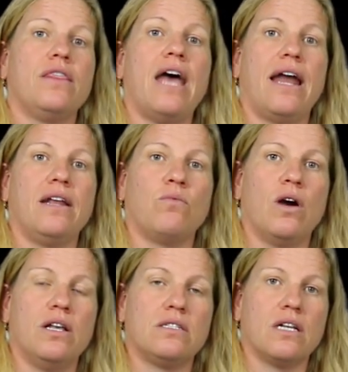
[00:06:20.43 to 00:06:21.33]
that
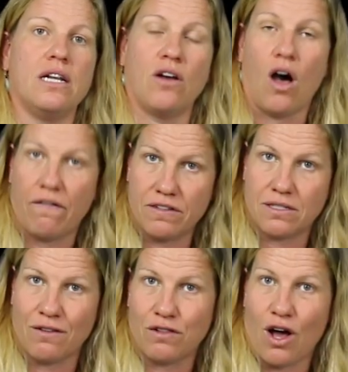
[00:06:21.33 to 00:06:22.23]
was an
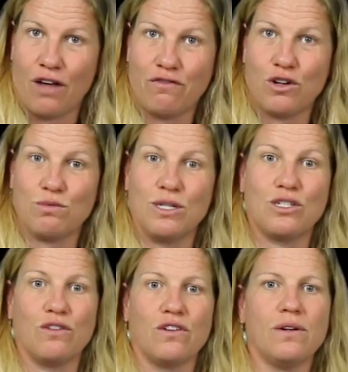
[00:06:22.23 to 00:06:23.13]
Office of Law Enforcement
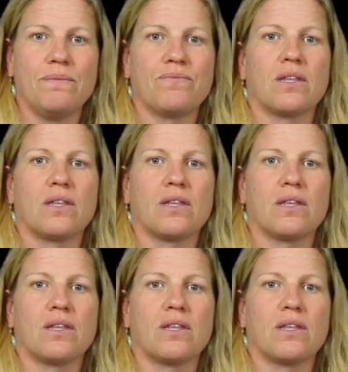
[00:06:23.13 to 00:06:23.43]
server.